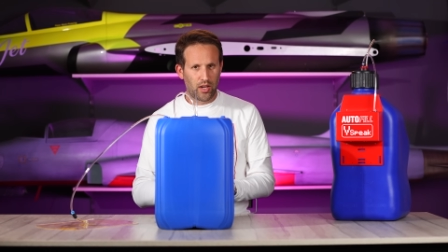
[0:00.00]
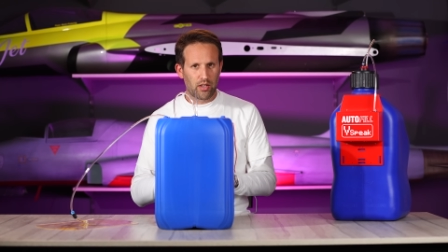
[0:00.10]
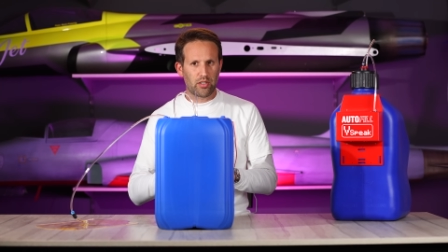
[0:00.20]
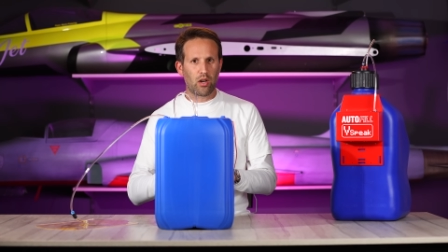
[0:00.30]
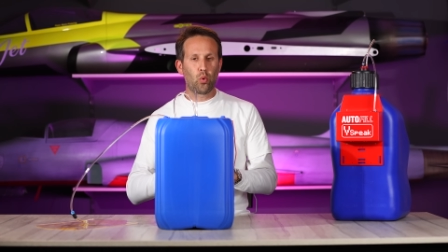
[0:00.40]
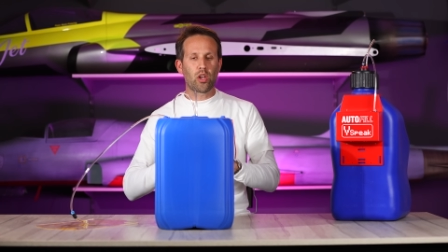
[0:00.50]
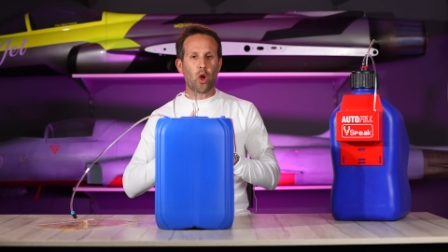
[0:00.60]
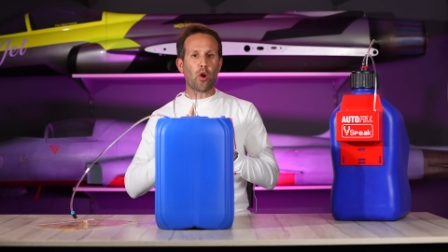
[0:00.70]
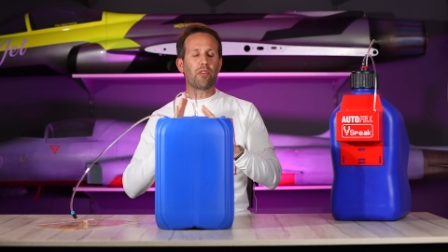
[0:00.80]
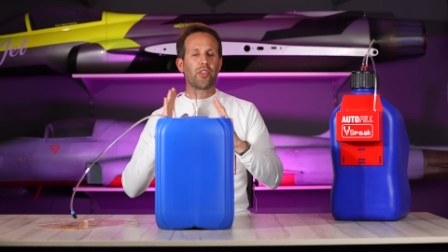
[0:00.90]
So we'll
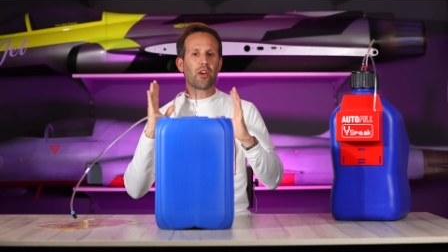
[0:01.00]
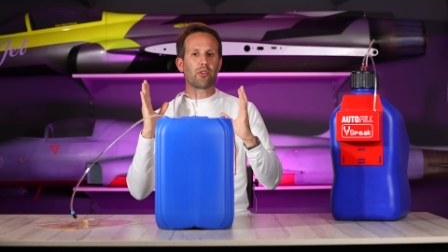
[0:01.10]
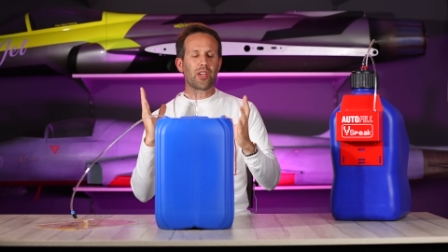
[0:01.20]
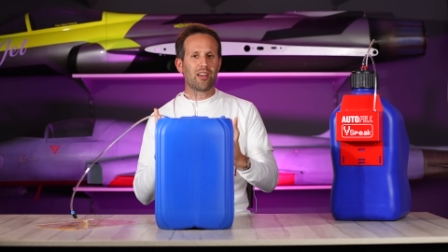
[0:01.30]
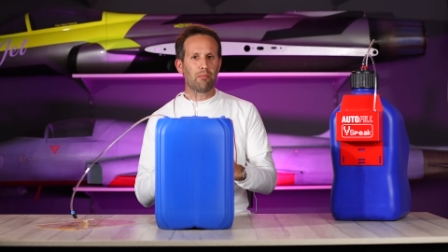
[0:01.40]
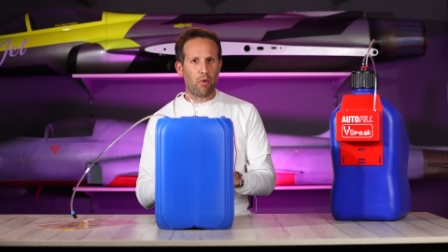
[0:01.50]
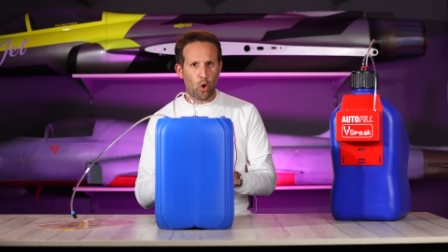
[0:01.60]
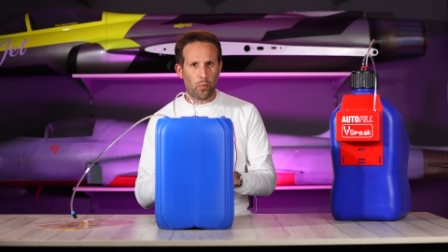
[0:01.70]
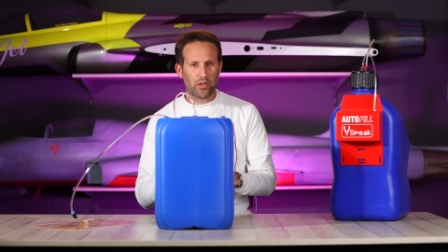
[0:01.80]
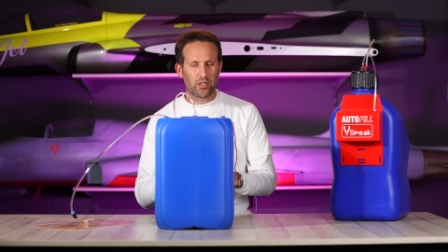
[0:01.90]
go over those in a
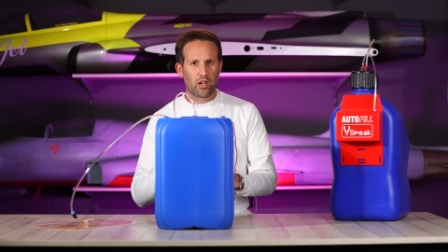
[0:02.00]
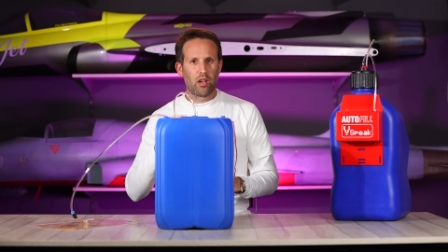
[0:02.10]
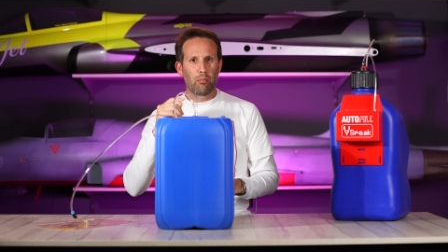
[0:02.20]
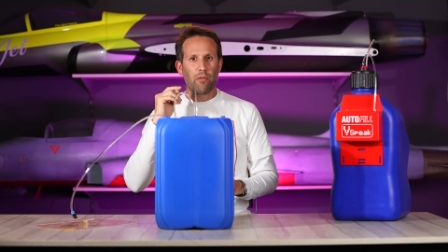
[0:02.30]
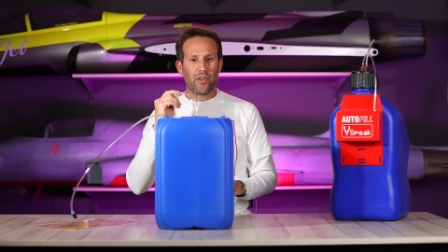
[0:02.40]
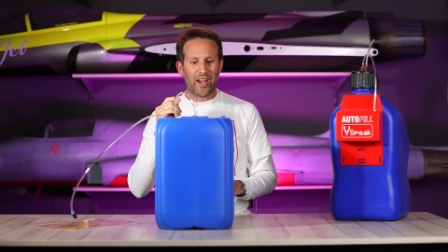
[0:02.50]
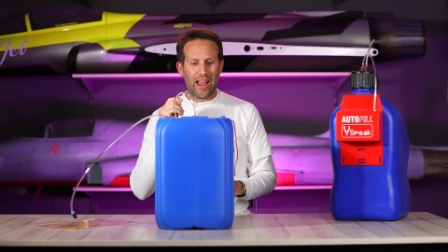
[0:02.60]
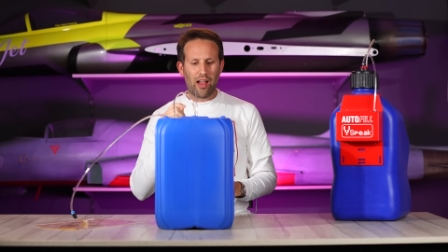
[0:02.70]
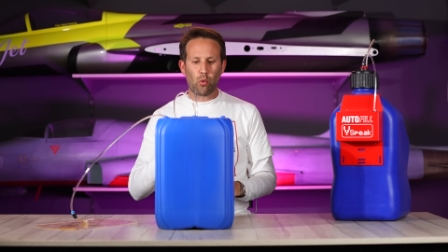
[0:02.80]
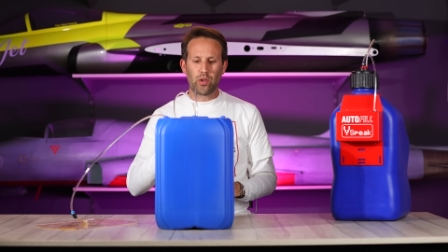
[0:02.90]
moment, but for
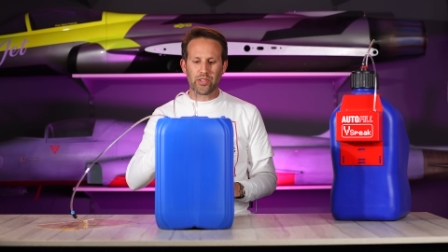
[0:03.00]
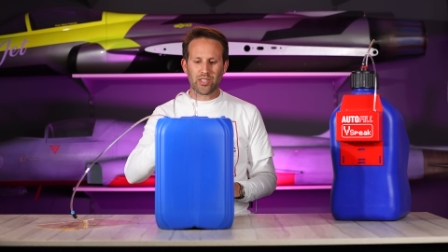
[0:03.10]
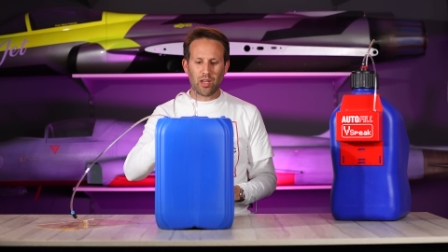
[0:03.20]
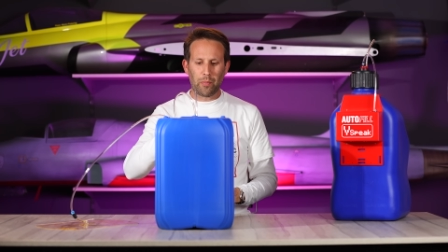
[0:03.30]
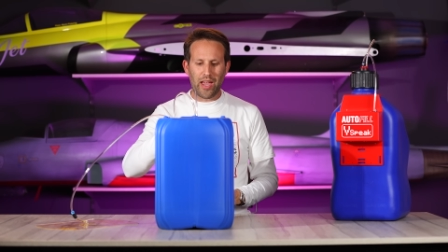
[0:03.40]
now we'll skip